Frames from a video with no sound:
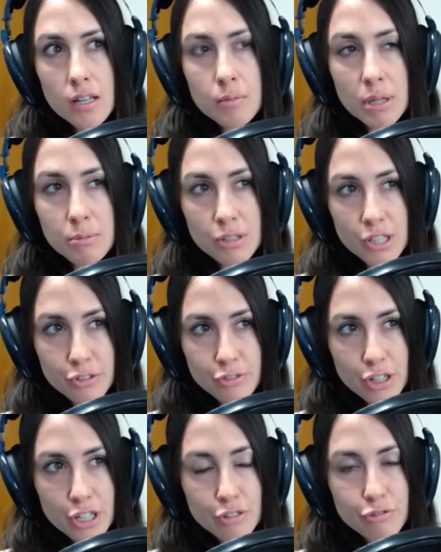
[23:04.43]
People look
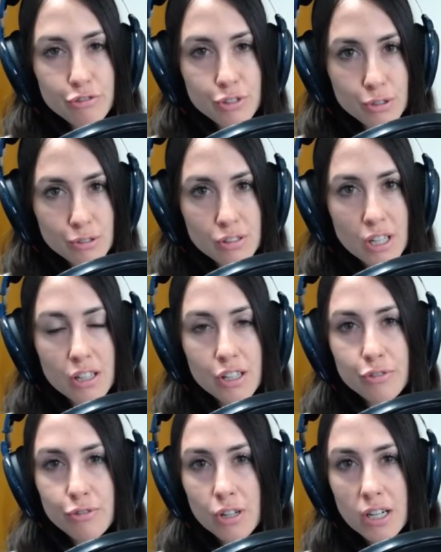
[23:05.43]
for it in food, they
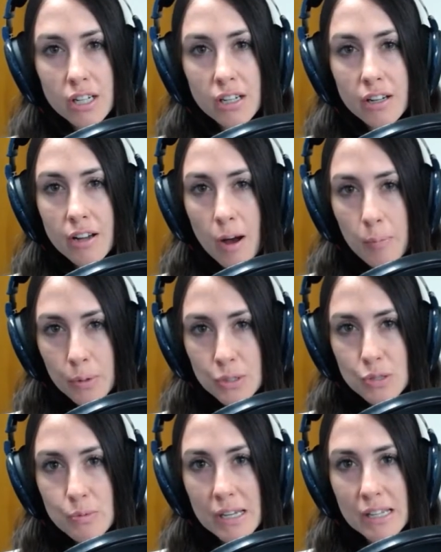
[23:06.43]
look for it in
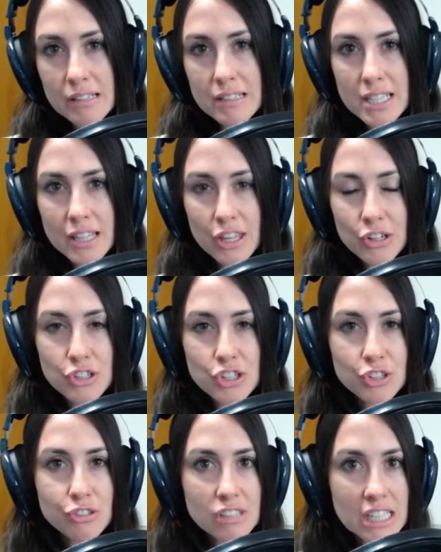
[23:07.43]
accomplishments, in their
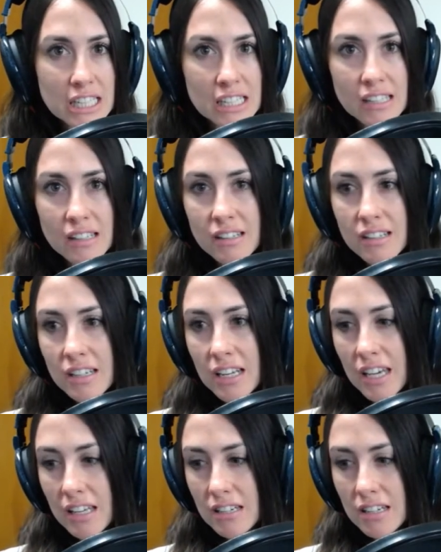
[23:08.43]
degree, and
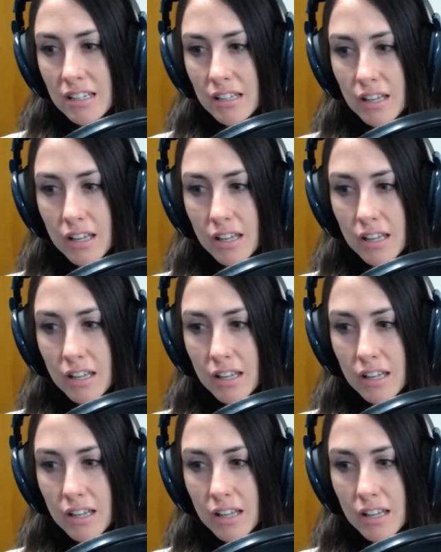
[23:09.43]
in